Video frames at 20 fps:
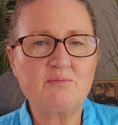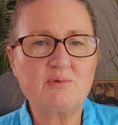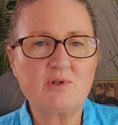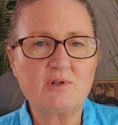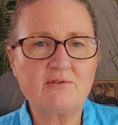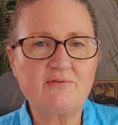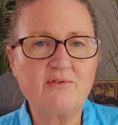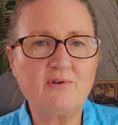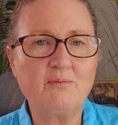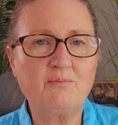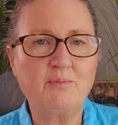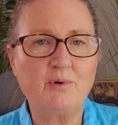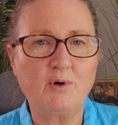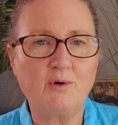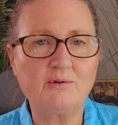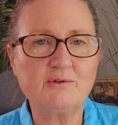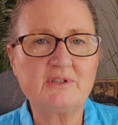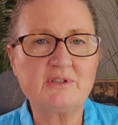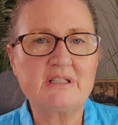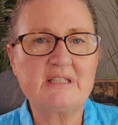beautiful,
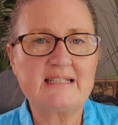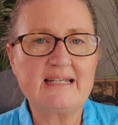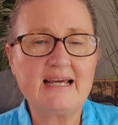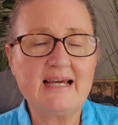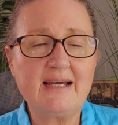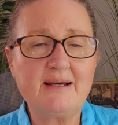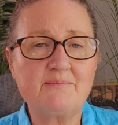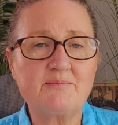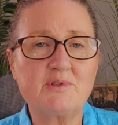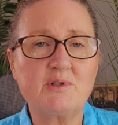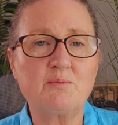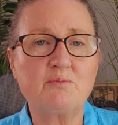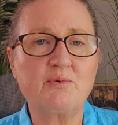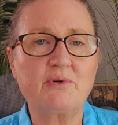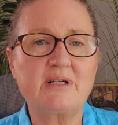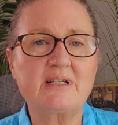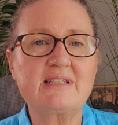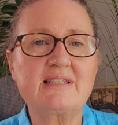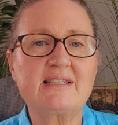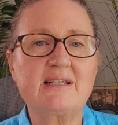bold step to
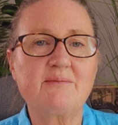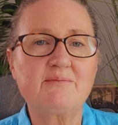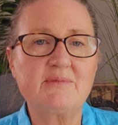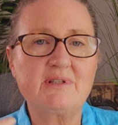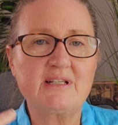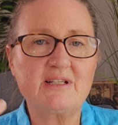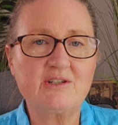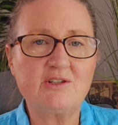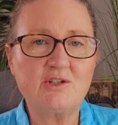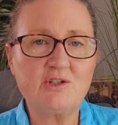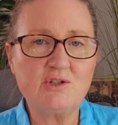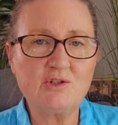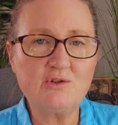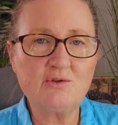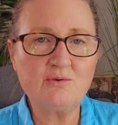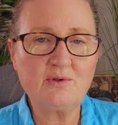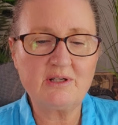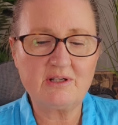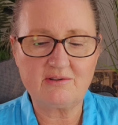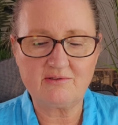bring something
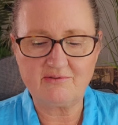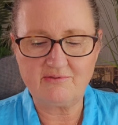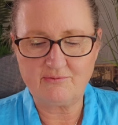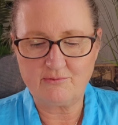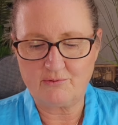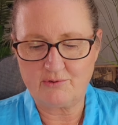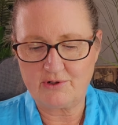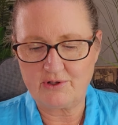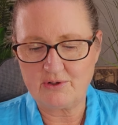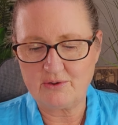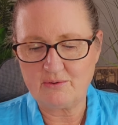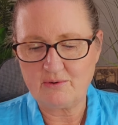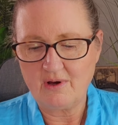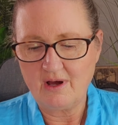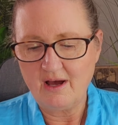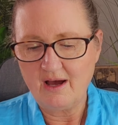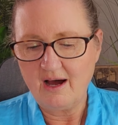new in for you.